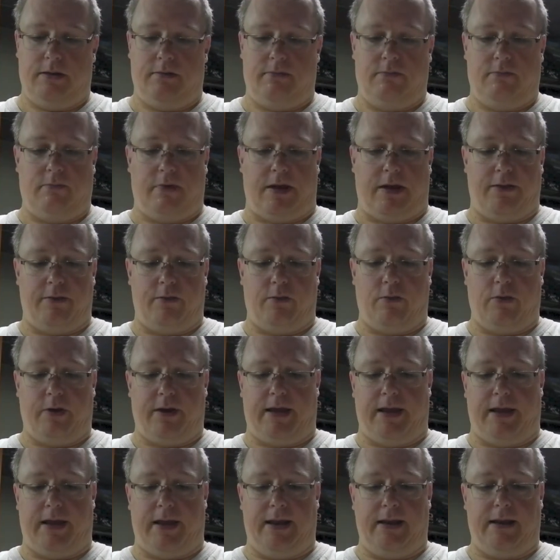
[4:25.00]
Rather
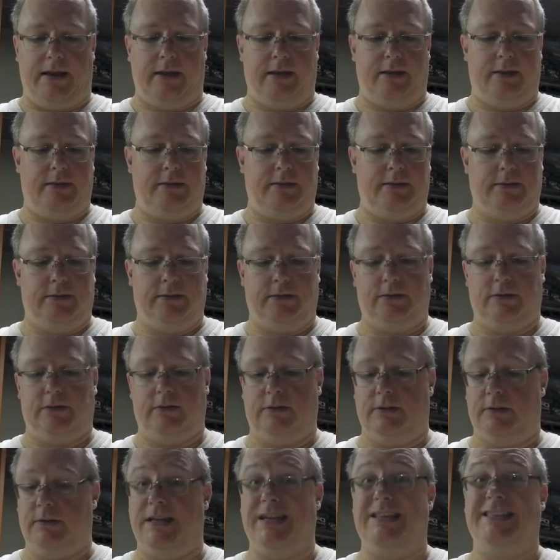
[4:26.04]
organic.
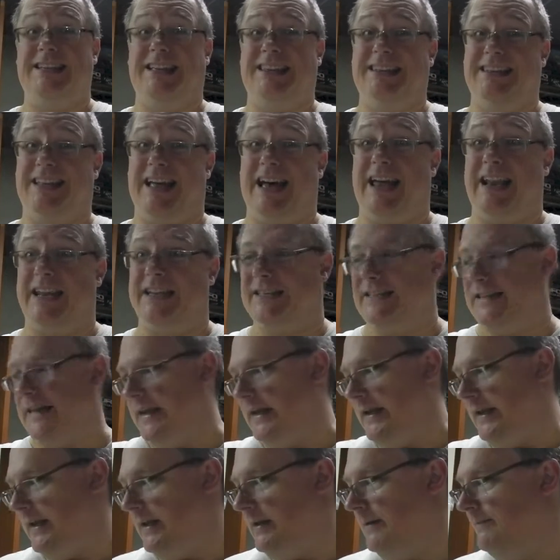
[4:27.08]
Needs a lot of
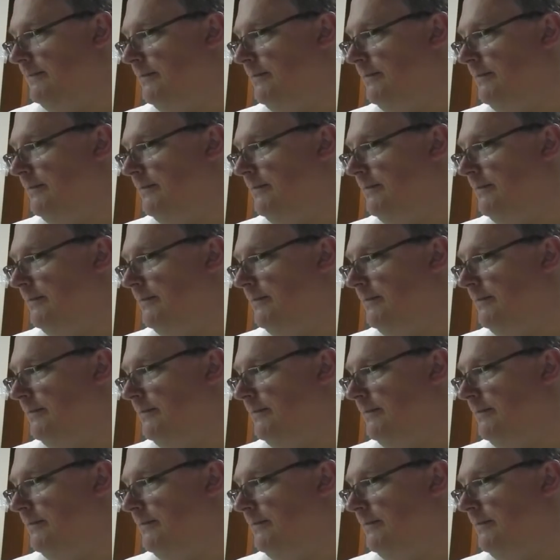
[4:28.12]
sanding.